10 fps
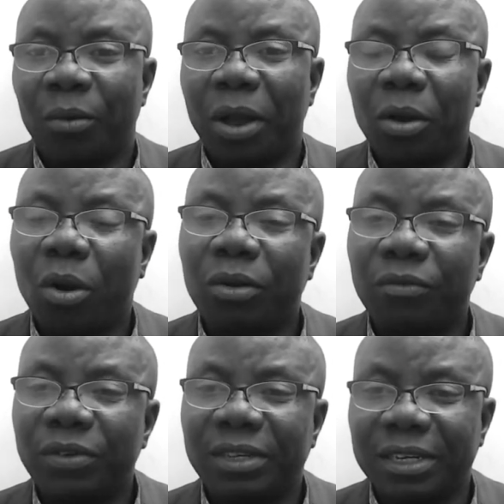When God
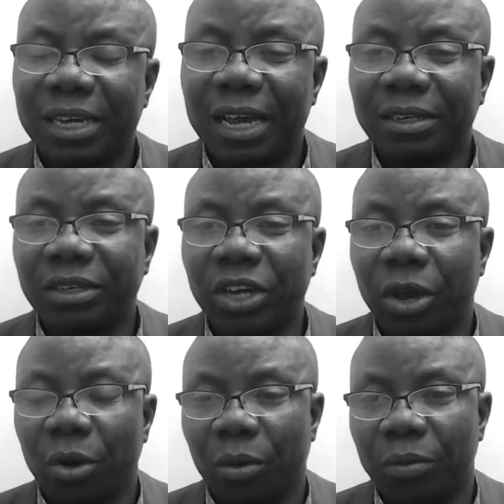visited
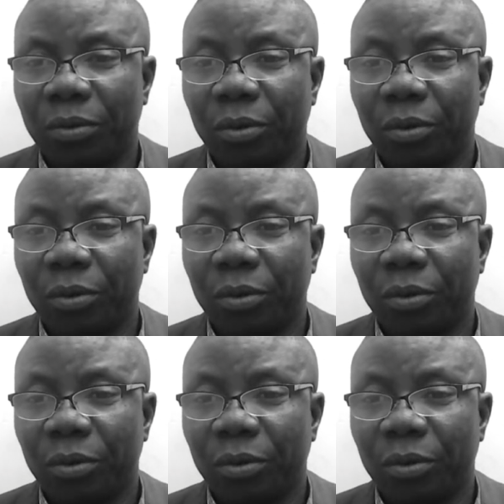Jacob,